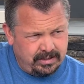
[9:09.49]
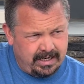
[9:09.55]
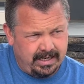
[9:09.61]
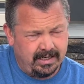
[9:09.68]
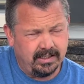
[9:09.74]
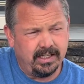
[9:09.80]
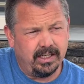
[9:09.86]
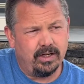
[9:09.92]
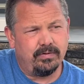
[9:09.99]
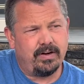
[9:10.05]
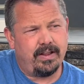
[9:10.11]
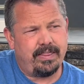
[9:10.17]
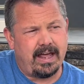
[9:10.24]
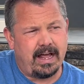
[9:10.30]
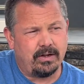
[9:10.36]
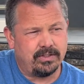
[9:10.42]
and a little over
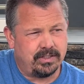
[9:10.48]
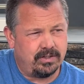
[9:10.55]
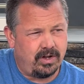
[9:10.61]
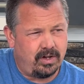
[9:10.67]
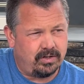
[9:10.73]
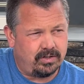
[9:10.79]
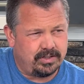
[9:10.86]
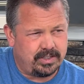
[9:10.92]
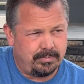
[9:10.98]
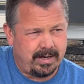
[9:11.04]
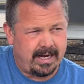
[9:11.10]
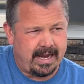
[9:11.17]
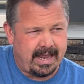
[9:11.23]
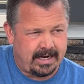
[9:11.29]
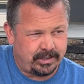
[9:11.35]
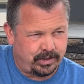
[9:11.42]
$1,000 in my
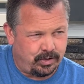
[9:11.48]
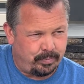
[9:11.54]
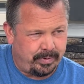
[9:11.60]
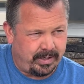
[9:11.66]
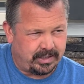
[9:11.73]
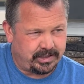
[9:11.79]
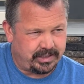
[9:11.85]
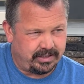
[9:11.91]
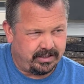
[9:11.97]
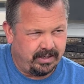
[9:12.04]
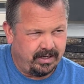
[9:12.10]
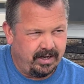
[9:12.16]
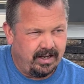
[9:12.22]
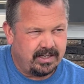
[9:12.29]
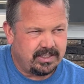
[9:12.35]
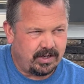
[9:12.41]
national pension.
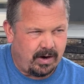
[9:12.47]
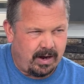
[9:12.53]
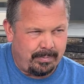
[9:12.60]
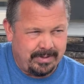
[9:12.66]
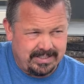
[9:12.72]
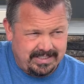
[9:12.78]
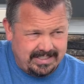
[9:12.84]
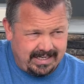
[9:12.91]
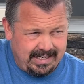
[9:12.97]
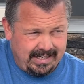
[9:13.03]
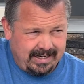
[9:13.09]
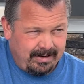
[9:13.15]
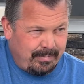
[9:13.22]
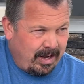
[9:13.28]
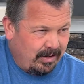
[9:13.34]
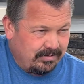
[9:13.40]
So I'm sitting at
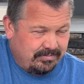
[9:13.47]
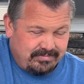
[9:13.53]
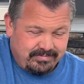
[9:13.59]
about